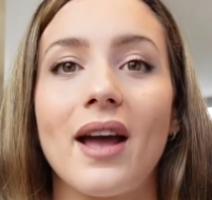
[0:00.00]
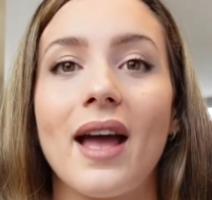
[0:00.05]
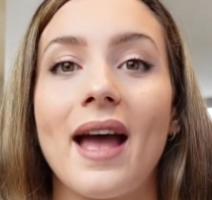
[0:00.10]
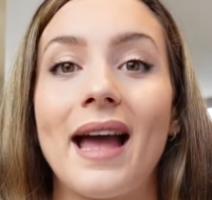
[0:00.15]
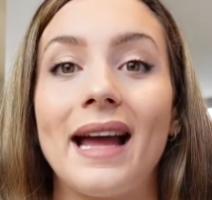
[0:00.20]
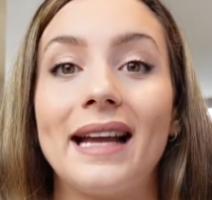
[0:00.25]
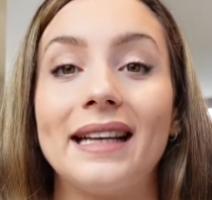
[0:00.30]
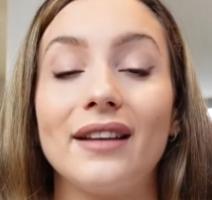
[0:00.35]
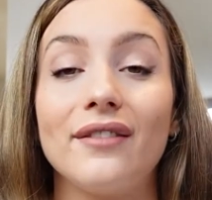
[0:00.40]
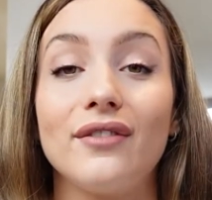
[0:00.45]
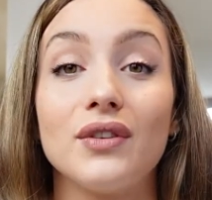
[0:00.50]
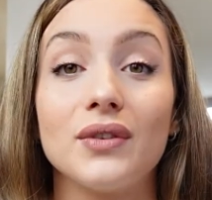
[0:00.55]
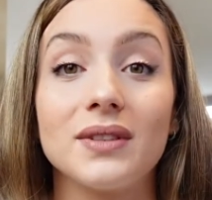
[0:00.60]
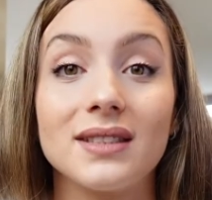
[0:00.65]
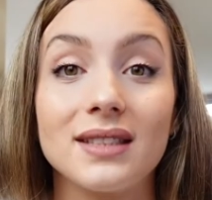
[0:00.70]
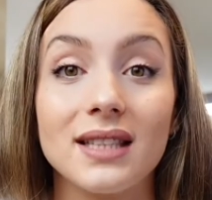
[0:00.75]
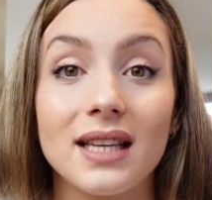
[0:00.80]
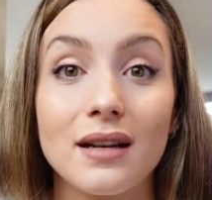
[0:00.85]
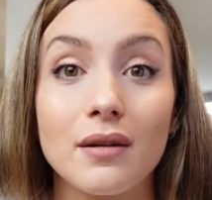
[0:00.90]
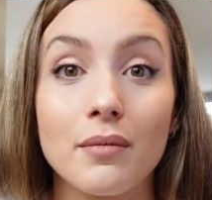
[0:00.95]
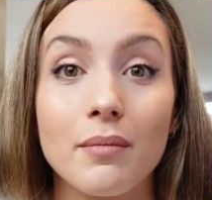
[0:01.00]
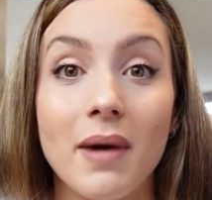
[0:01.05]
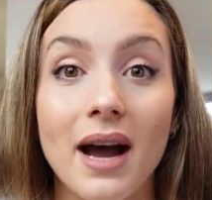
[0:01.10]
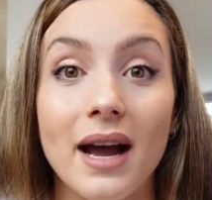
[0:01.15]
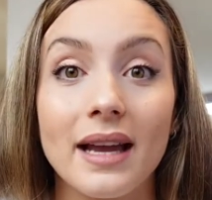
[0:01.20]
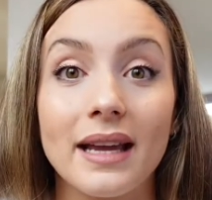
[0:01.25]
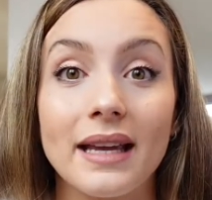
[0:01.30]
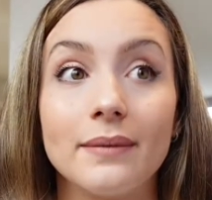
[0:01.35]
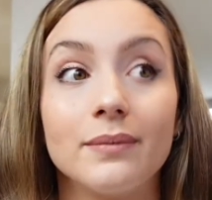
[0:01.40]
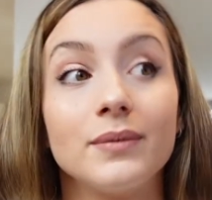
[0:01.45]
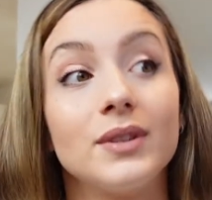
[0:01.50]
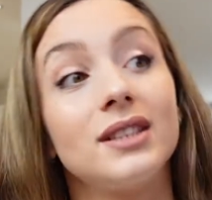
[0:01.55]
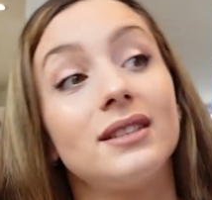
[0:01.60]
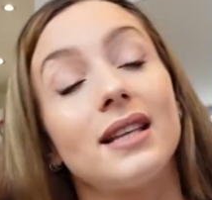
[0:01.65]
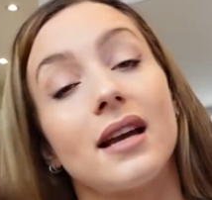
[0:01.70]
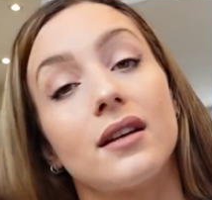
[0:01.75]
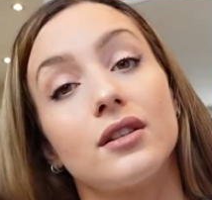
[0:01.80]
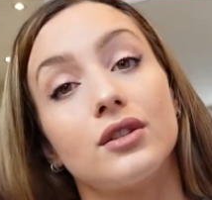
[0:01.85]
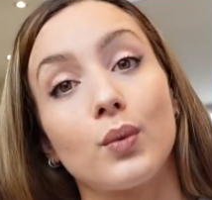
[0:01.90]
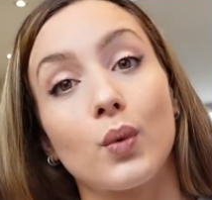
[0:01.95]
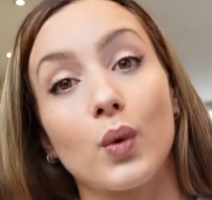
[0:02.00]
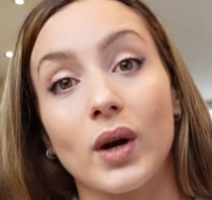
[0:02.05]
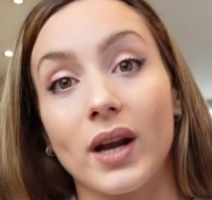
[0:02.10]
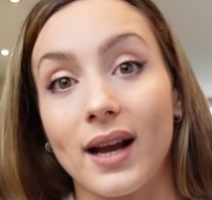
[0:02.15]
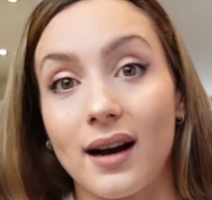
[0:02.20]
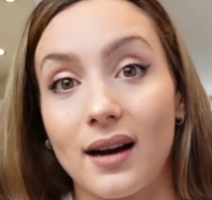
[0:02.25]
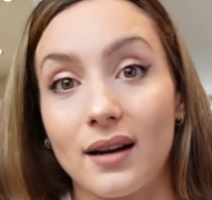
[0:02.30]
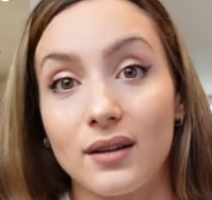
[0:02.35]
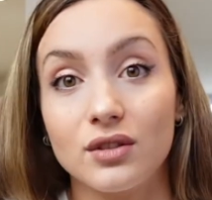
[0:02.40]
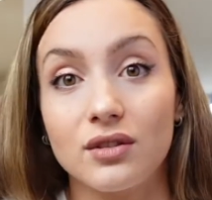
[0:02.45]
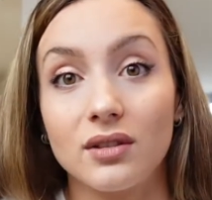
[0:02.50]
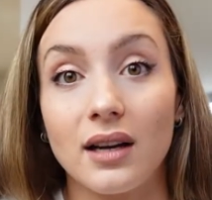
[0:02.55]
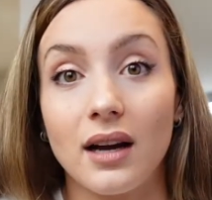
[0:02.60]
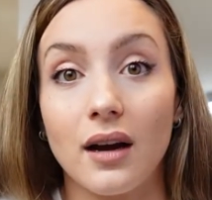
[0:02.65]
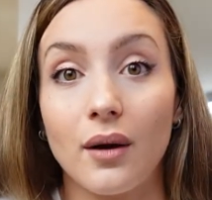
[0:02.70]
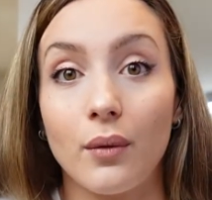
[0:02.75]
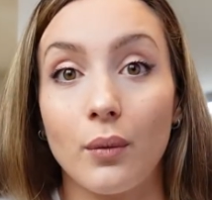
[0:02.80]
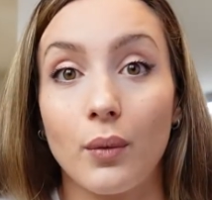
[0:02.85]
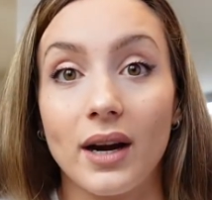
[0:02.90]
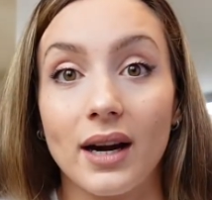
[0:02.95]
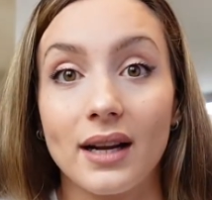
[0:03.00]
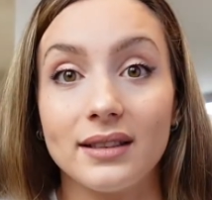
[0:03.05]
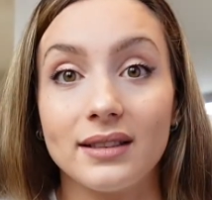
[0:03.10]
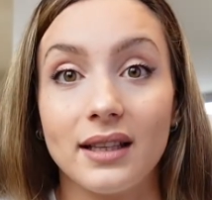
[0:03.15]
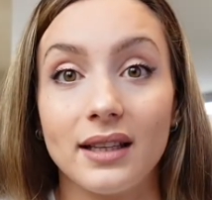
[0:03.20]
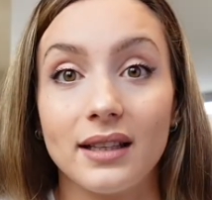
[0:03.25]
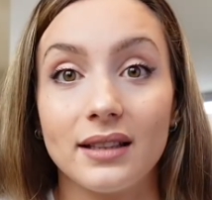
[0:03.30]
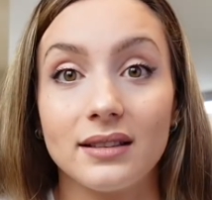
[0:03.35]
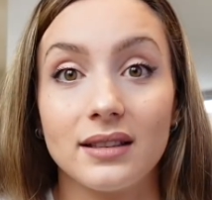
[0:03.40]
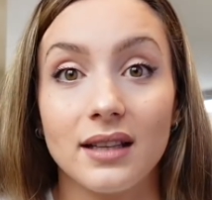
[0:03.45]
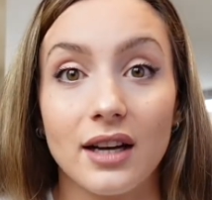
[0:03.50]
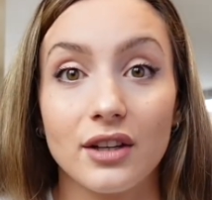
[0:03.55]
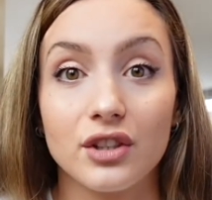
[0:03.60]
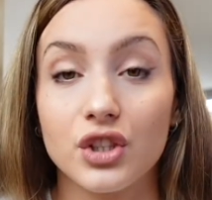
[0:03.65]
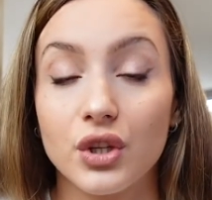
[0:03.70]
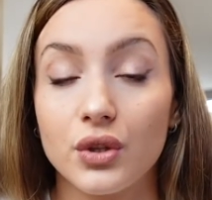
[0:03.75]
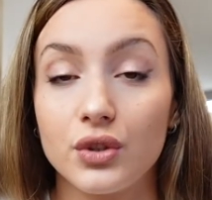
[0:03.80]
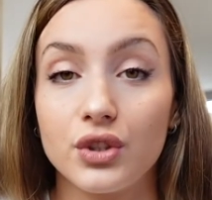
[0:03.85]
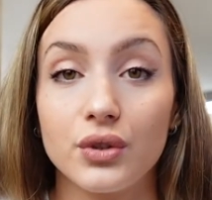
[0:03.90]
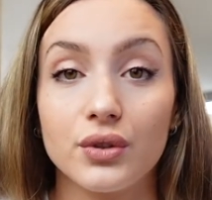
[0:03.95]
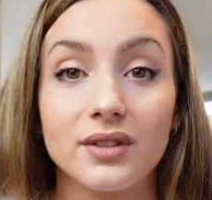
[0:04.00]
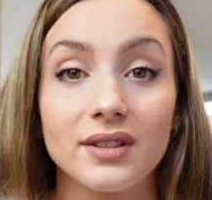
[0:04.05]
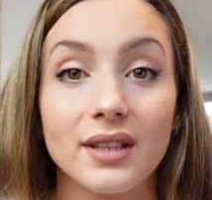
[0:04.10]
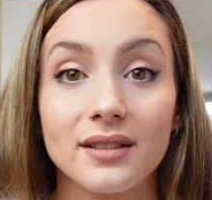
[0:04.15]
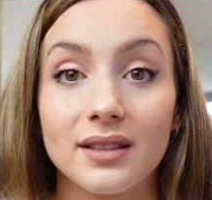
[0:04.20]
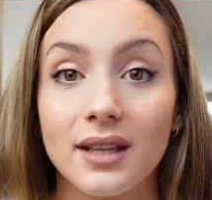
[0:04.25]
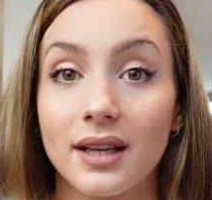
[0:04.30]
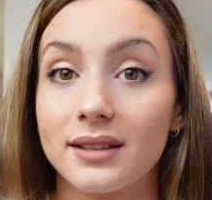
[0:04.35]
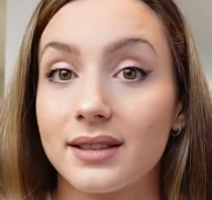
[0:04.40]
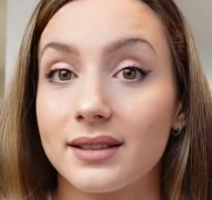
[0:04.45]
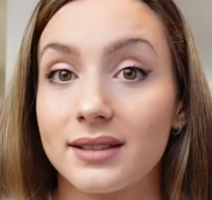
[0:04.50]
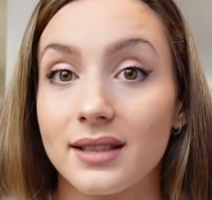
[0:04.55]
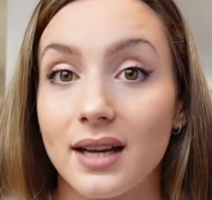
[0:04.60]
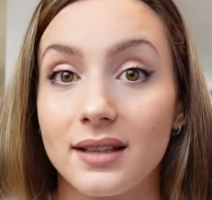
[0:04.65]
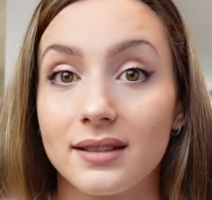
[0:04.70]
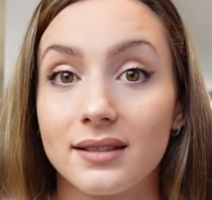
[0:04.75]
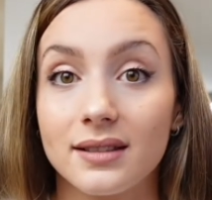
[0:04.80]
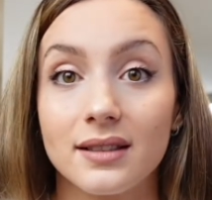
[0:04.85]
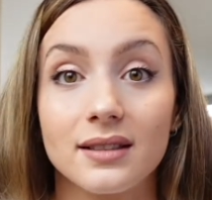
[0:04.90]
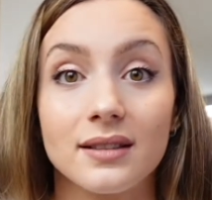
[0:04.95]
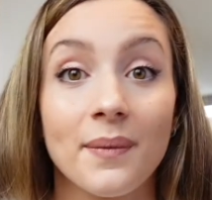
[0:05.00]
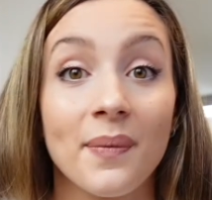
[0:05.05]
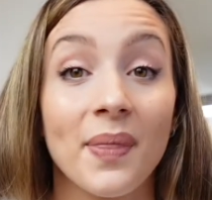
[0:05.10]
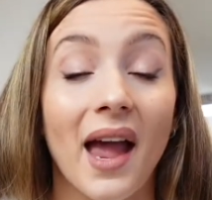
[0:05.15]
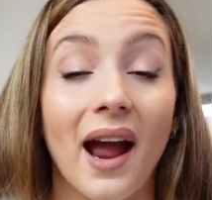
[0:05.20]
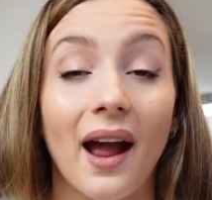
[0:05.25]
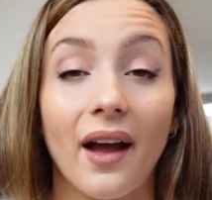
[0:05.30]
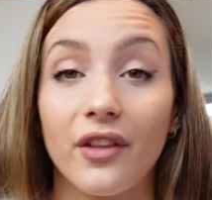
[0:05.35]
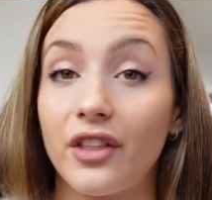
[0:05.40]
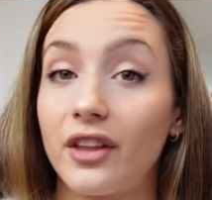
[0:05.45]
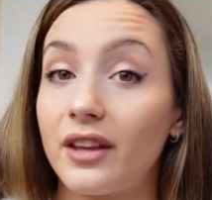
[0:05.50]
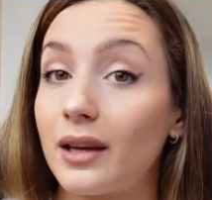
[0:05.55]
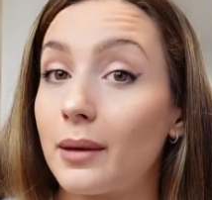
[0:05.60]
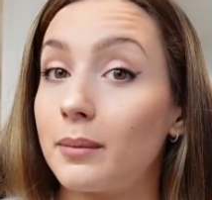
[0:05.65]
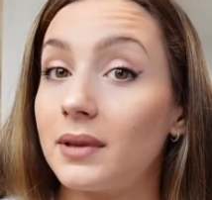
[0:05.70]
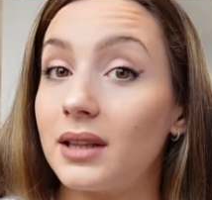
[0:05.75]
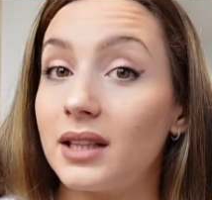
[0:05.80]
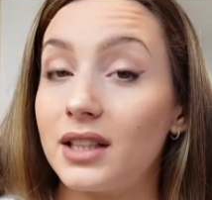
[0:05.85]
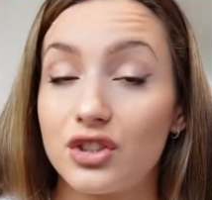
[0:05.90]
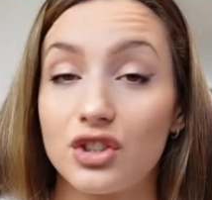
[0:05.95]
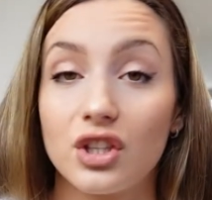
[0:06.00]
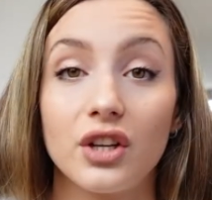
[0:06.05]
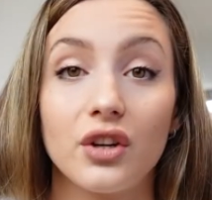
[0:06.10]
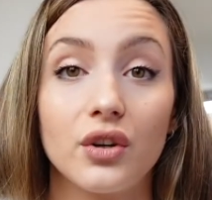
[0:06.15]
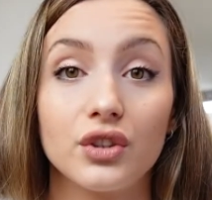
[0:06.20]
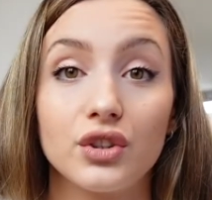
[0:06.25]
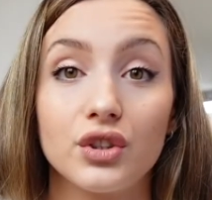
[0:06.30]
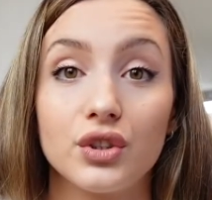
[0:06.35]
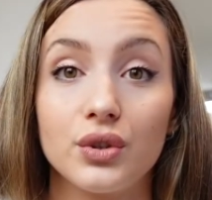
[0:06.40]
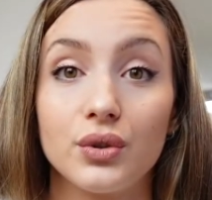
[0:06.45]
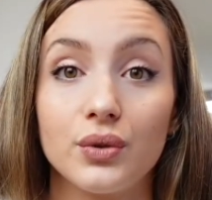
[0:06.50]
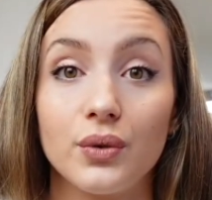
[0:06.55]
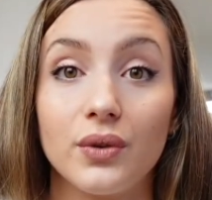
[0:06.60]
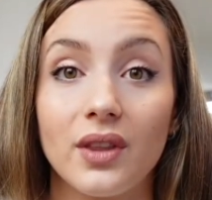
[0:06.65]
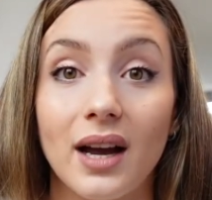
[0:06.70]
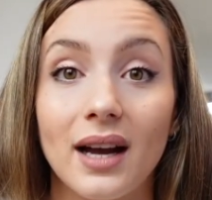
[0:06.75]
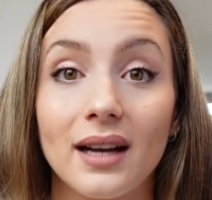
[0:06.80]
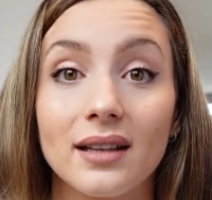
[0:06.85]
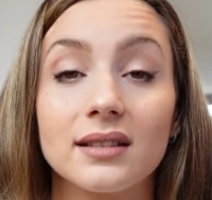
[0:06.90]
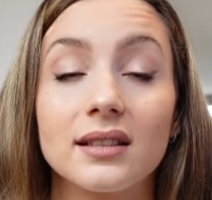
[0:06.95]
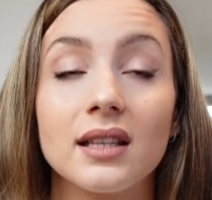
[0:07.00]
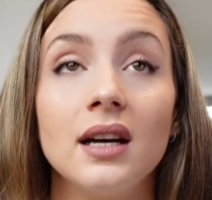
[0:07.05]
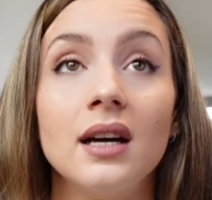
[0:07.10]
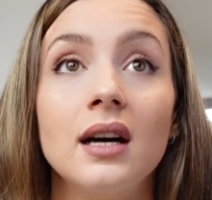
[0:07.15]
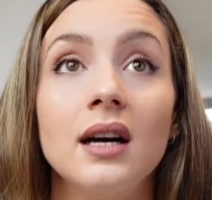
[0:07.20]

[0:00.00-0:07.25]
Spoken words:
And if you've seen my stairs workout where I showed you six exercises, I think I'm literally going to do that.